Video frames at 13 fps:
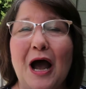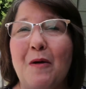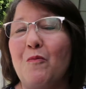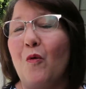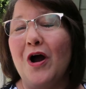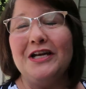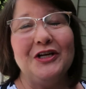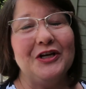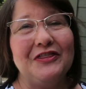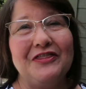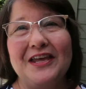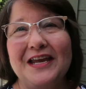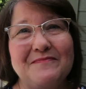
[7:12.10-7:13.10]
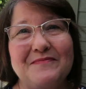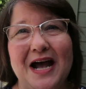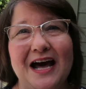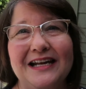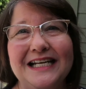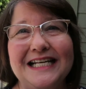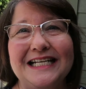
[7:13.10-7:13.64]
One good thing
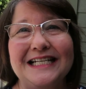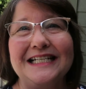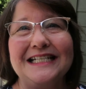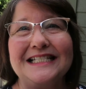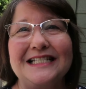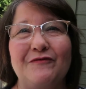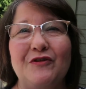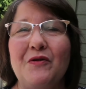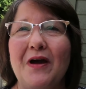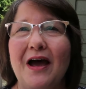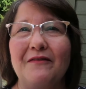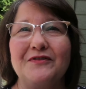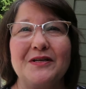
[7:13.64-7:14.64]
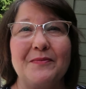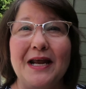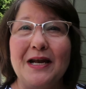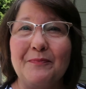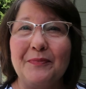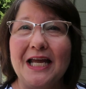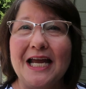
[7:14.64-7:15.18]
about it is if you have
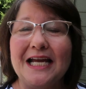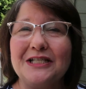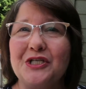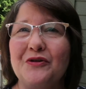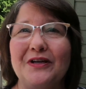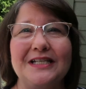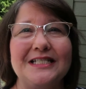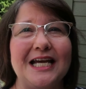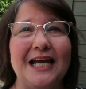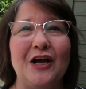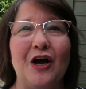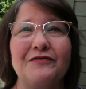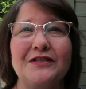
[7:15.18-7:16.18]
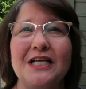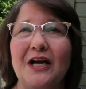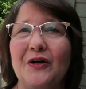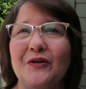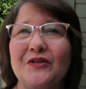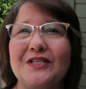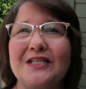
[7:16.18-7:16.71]
tomato plants, you can take off
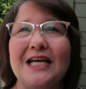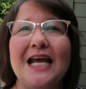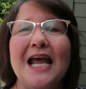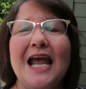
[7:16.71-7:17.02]
suckers